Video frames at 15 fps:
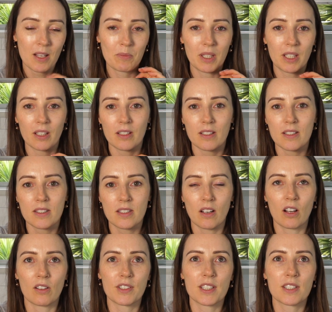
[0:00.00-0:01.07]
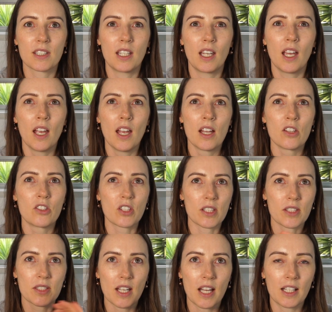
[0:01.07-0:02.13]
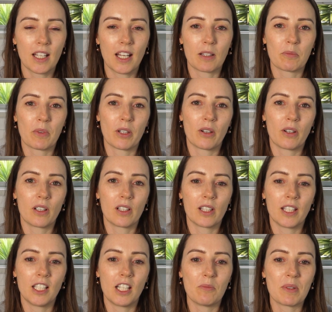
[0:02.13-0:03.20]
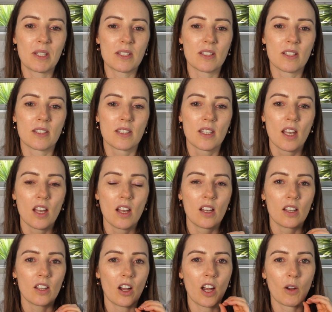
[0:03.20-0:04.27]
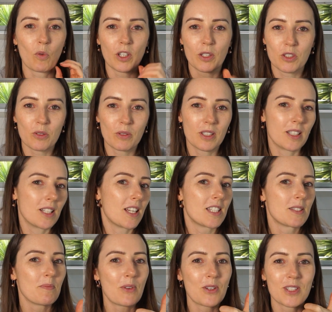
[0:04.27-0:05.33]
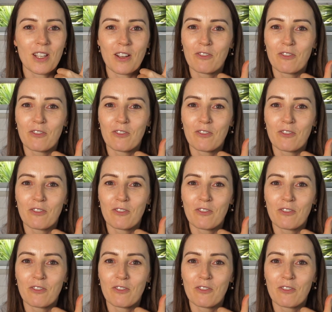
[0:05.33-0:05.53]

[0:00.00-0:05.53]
because obviously just starting out my own cleaning business, I want to do it as most